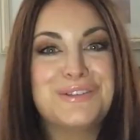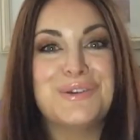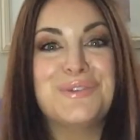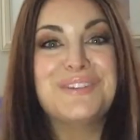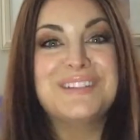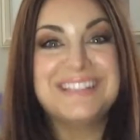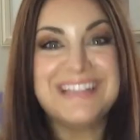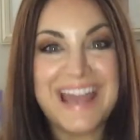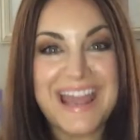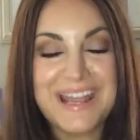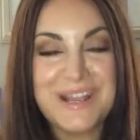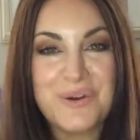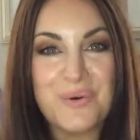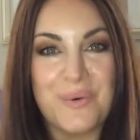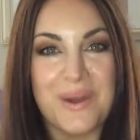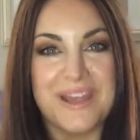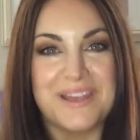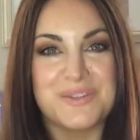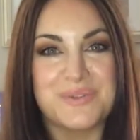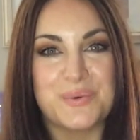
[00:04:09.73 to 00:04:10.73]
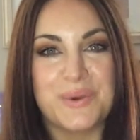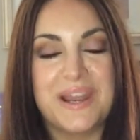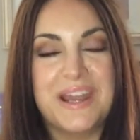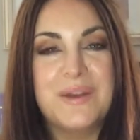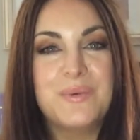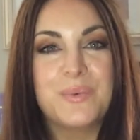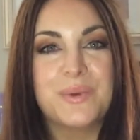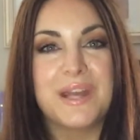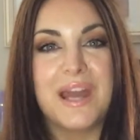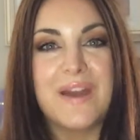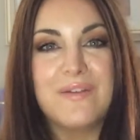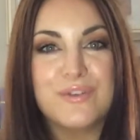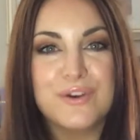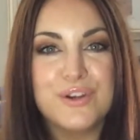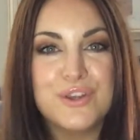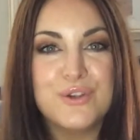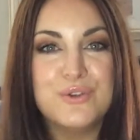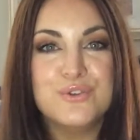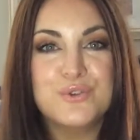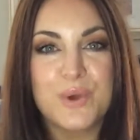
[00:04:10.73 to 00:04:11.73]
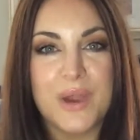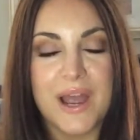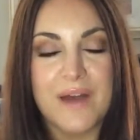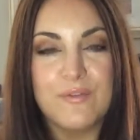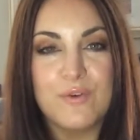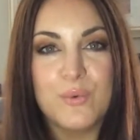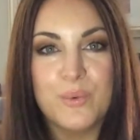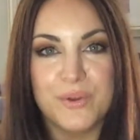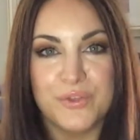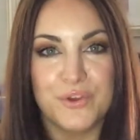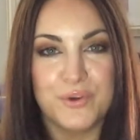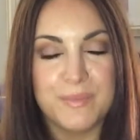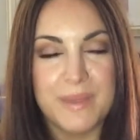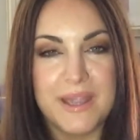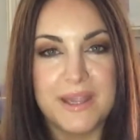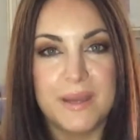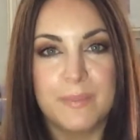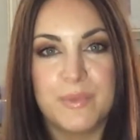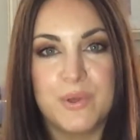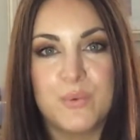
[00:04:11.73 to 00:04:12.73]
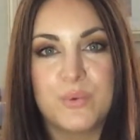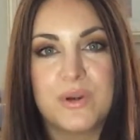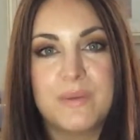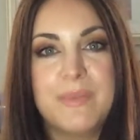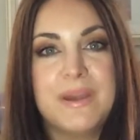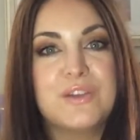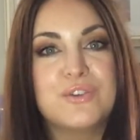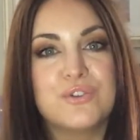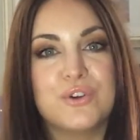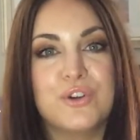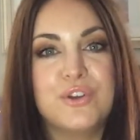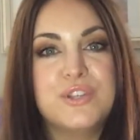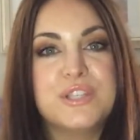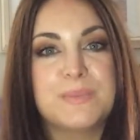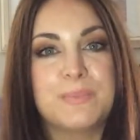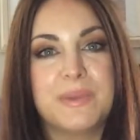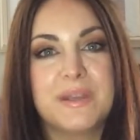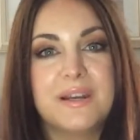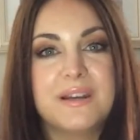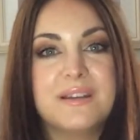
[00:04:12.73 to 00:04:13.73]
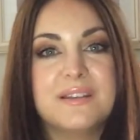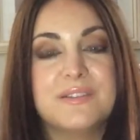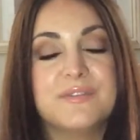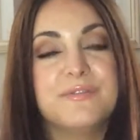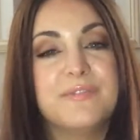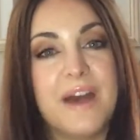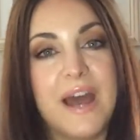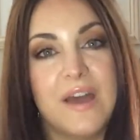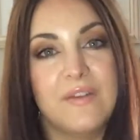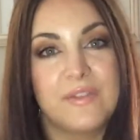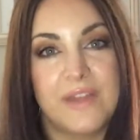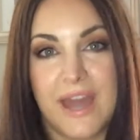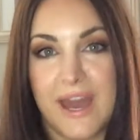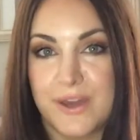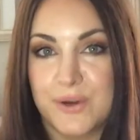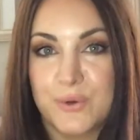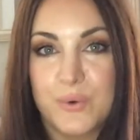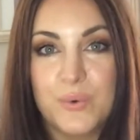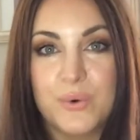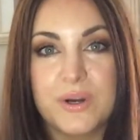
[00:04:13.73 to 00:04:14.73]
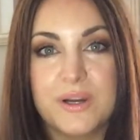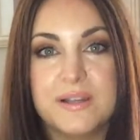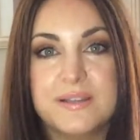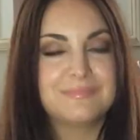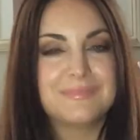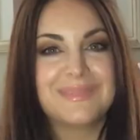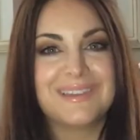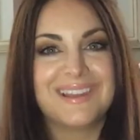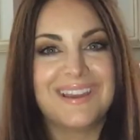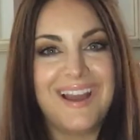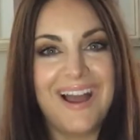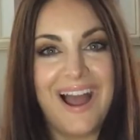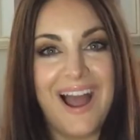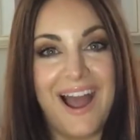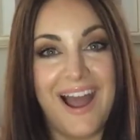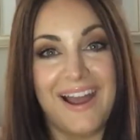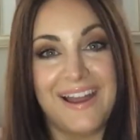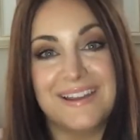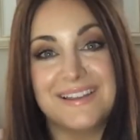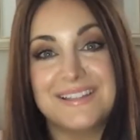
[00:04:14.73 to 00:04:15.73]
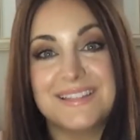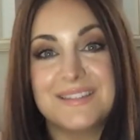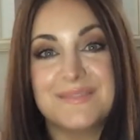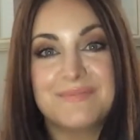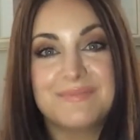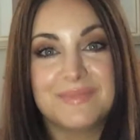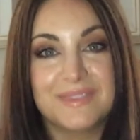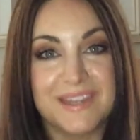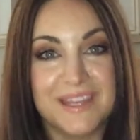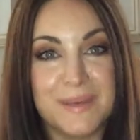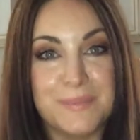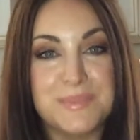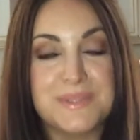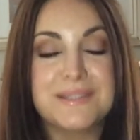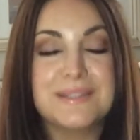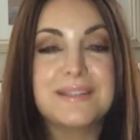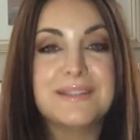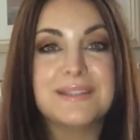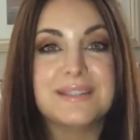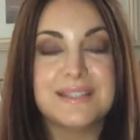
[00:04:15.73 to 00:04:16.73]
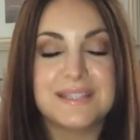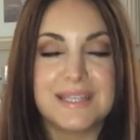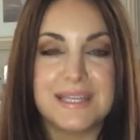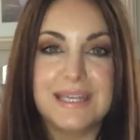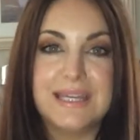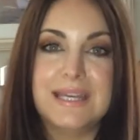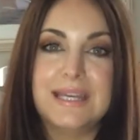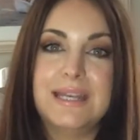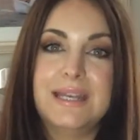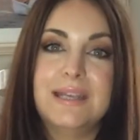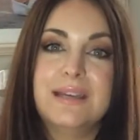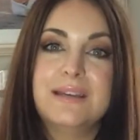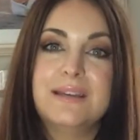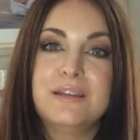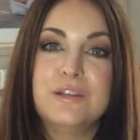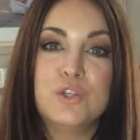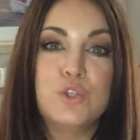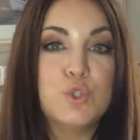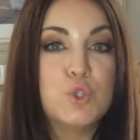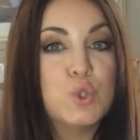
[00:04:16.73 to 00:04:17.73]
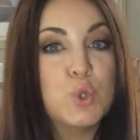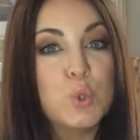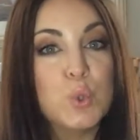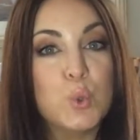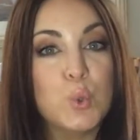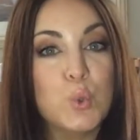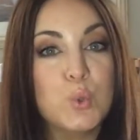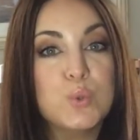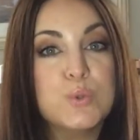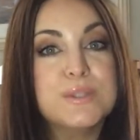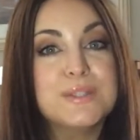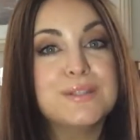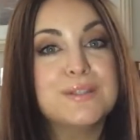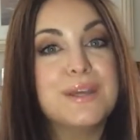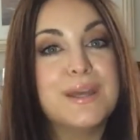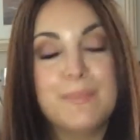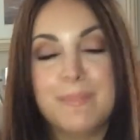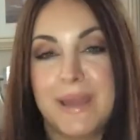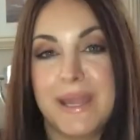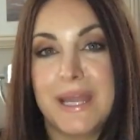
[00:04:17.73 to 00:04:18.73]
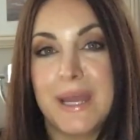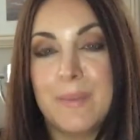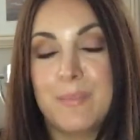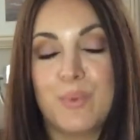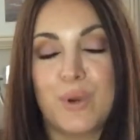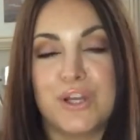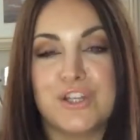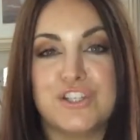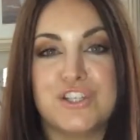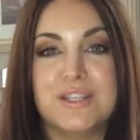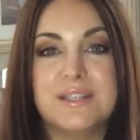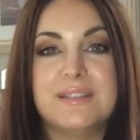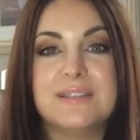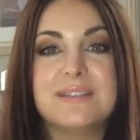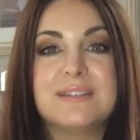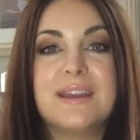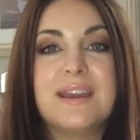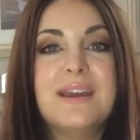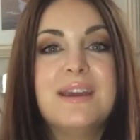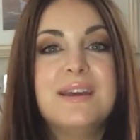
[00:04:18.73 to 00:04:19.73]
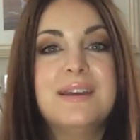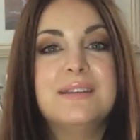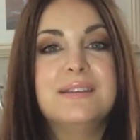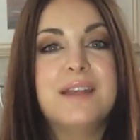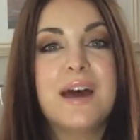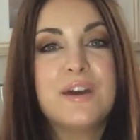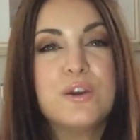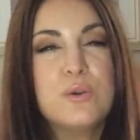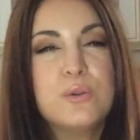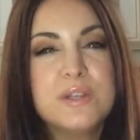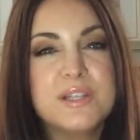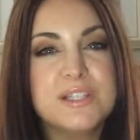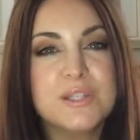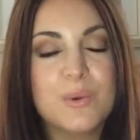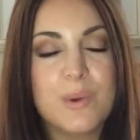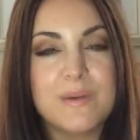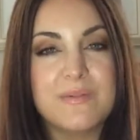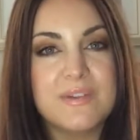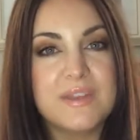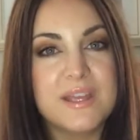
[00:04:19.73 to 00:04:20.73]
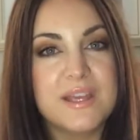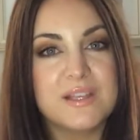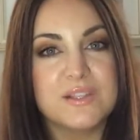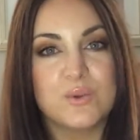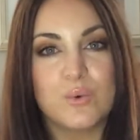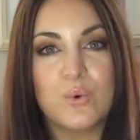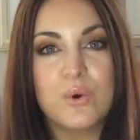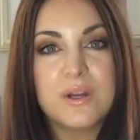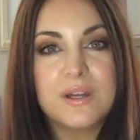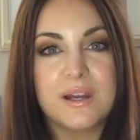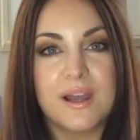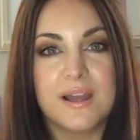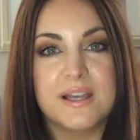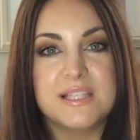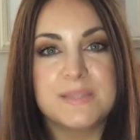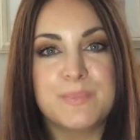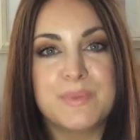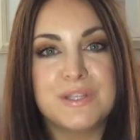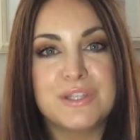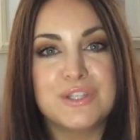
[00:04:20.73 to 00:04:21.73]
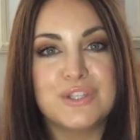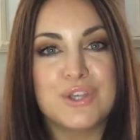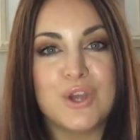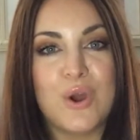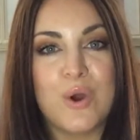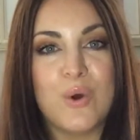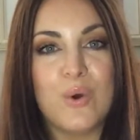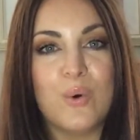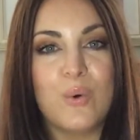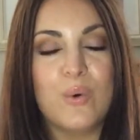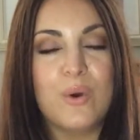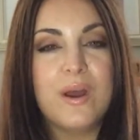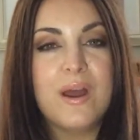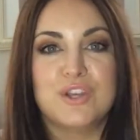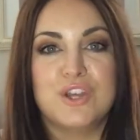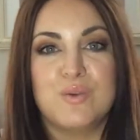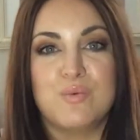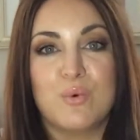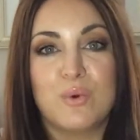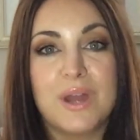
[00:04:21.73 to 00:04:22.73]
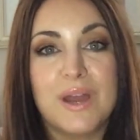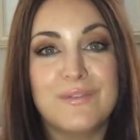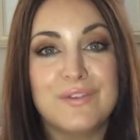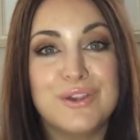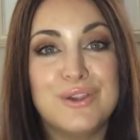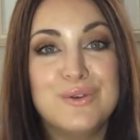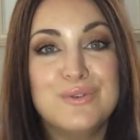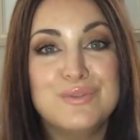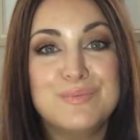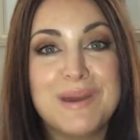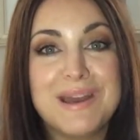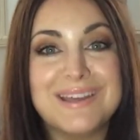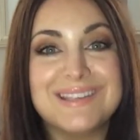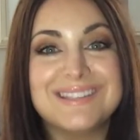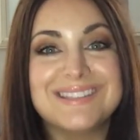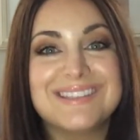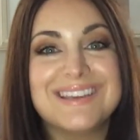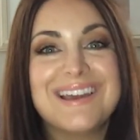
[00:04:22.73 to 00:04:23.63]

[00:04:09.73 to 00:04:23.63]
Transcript: the takeaways, right? Whenever you travel with your makeup, you want to make sure you split it into 5 categories: eyes, lips, skin, tools, makeup brushes. Not only so everything is organized, but so you won't have a huge mess.